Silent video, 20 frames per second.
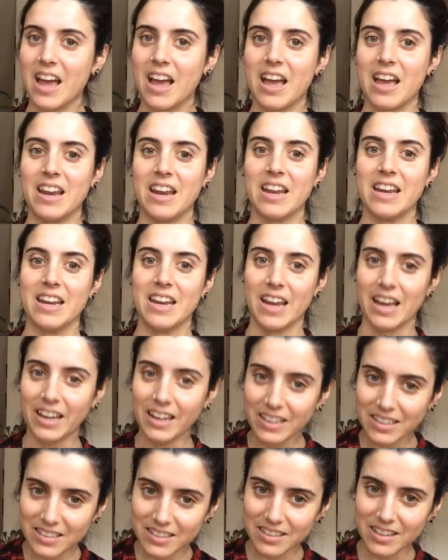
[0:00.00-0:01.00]
and at
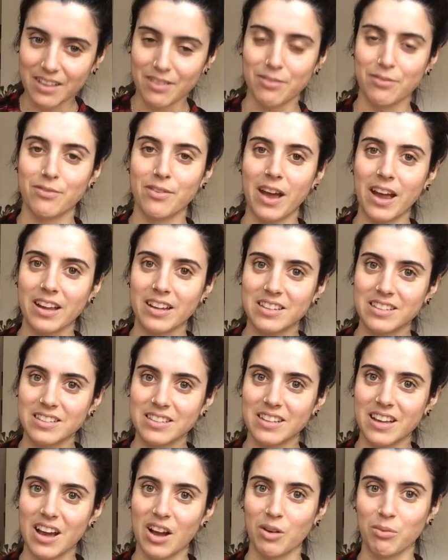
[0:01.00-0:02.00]
night affect
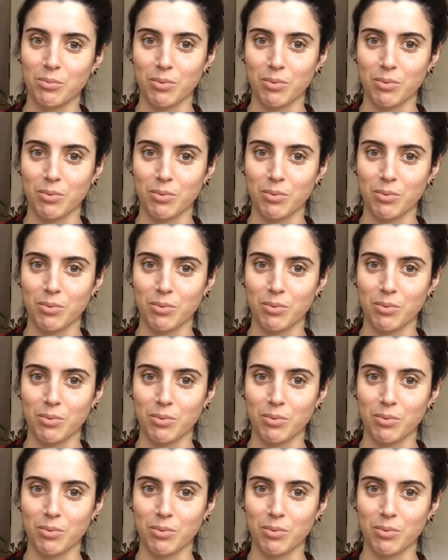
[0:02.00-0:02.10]
our